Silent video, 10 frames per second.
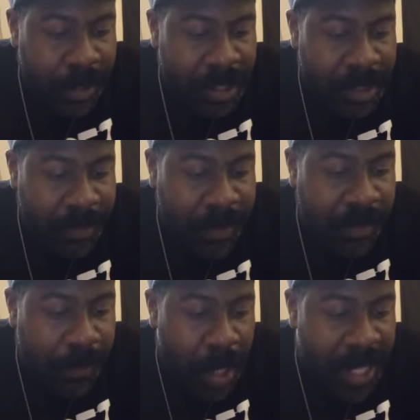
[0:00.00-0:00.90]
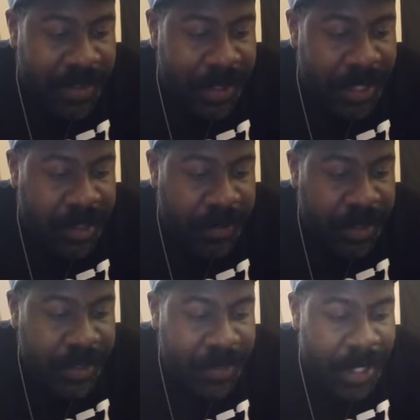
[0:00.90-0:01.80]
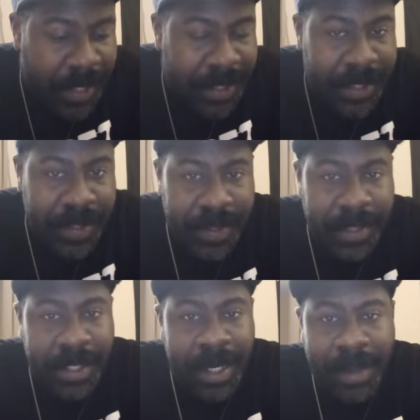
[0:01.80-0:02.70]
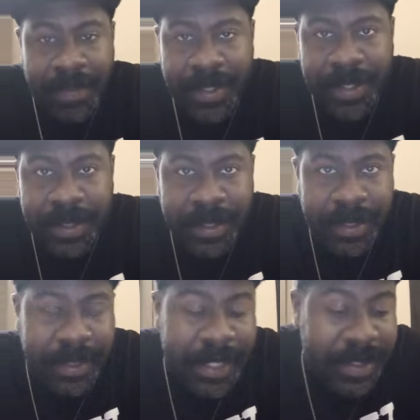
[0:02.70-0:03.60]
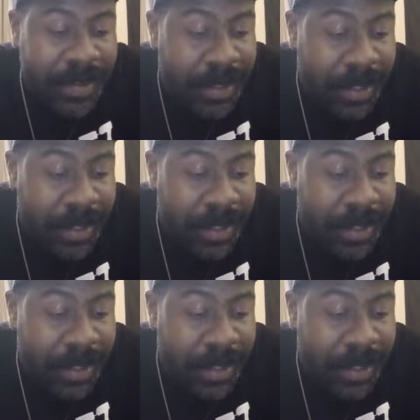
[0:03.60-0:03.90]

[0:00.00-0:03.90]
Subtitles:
Some surprising entries that I did see on the list,